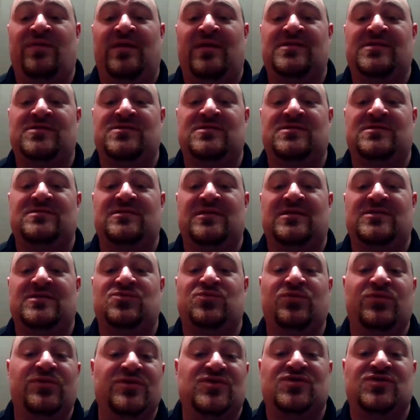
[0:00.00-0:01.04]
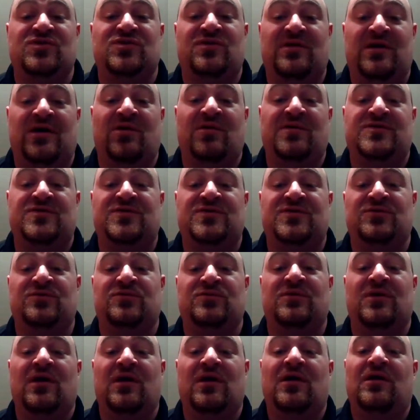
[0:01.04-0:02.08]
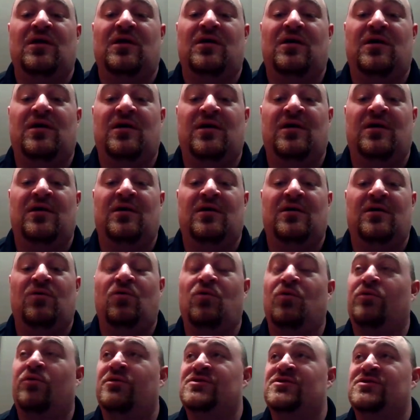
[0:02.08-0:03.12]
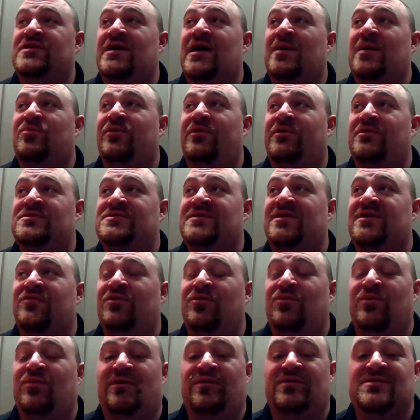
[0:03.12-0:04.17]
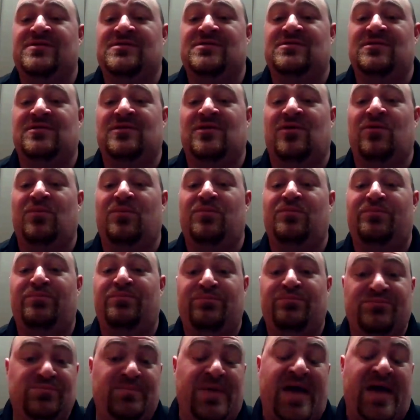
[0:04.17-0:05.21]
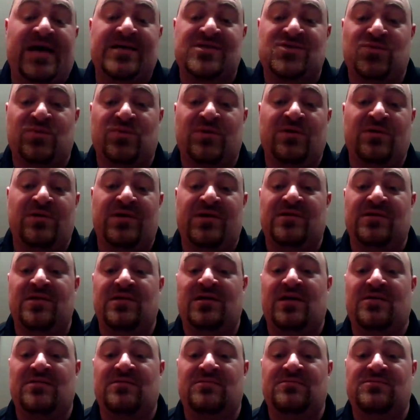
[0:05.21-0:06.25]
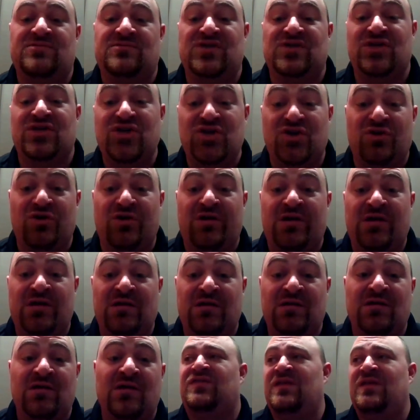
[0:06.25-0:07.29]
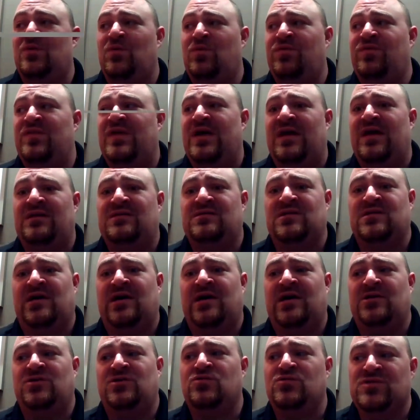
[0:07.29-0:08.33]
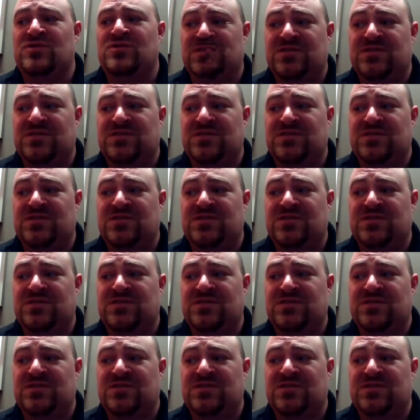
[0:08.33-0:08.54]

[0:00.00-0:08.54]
one that's really stood out to owners and operators everywhere, is, password and security. I think with that new